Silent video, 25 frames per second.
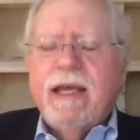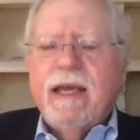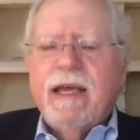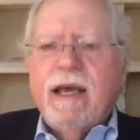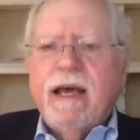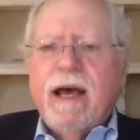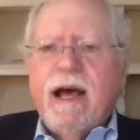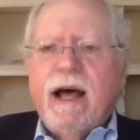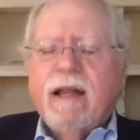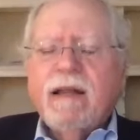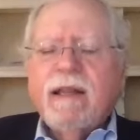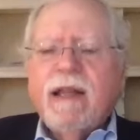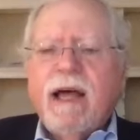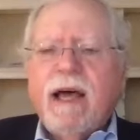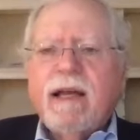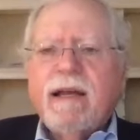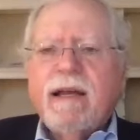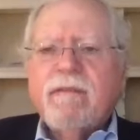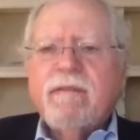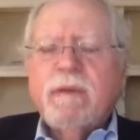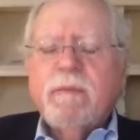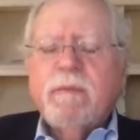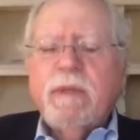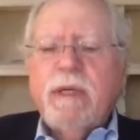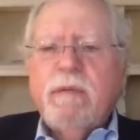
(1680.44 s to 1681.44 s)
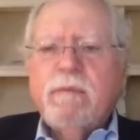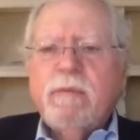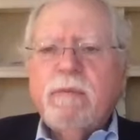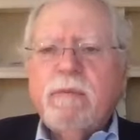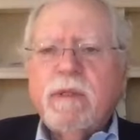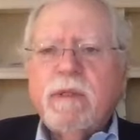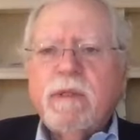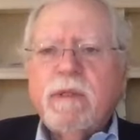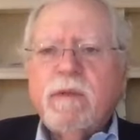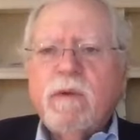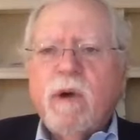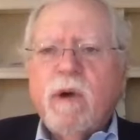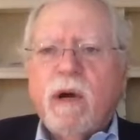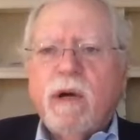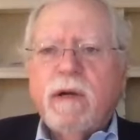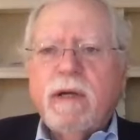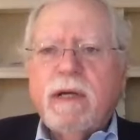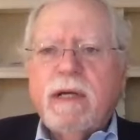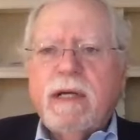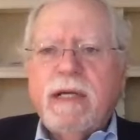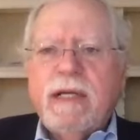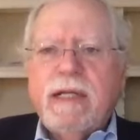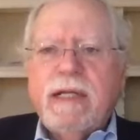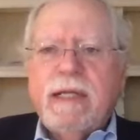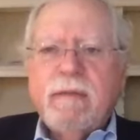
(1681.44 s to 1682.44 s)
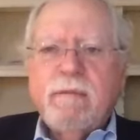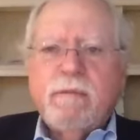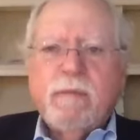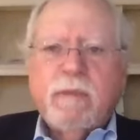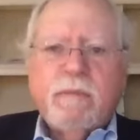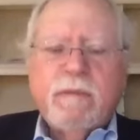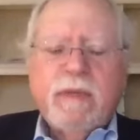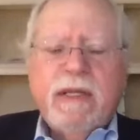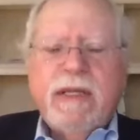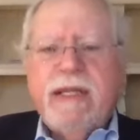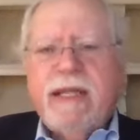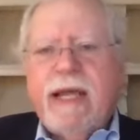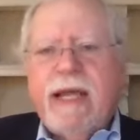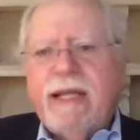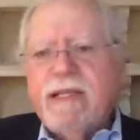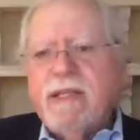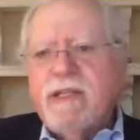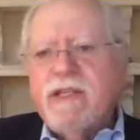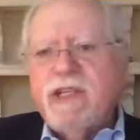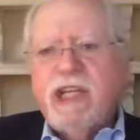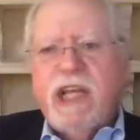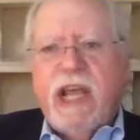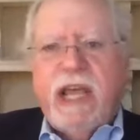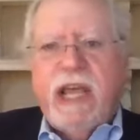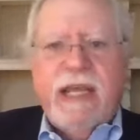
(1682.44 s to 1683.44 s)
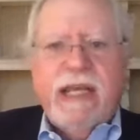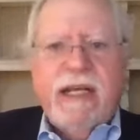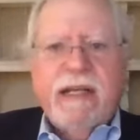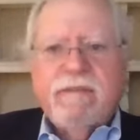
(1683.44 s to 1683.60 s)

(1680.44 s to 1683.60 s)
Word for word: a lot of the people who are in the in that chain of